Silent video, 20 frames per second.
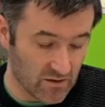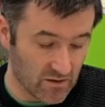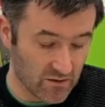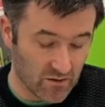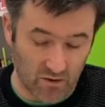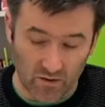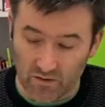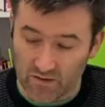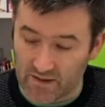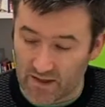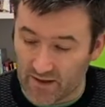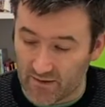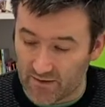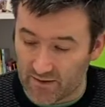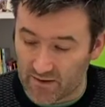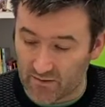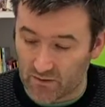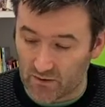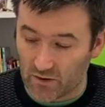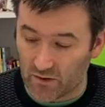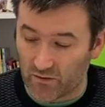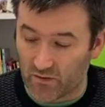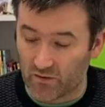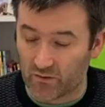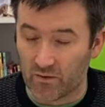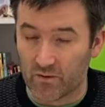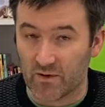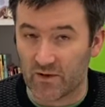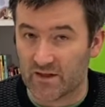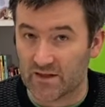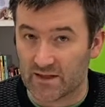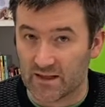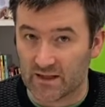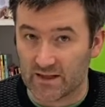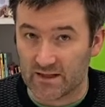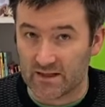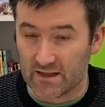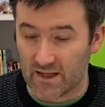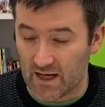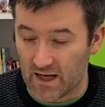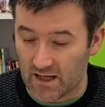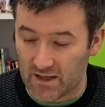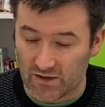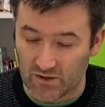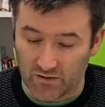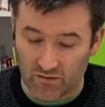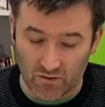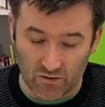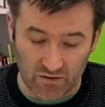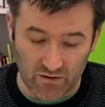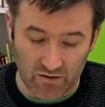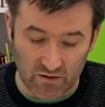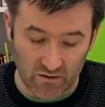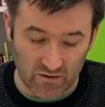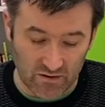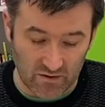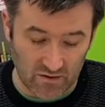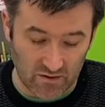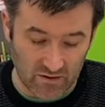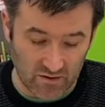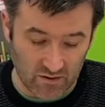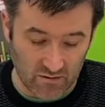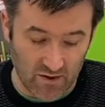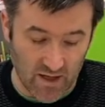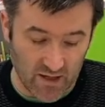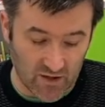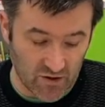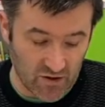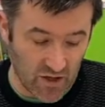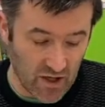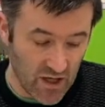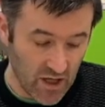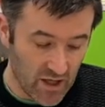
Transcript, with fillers: year olds, and this one covers from about six to eight year olds using Scratch.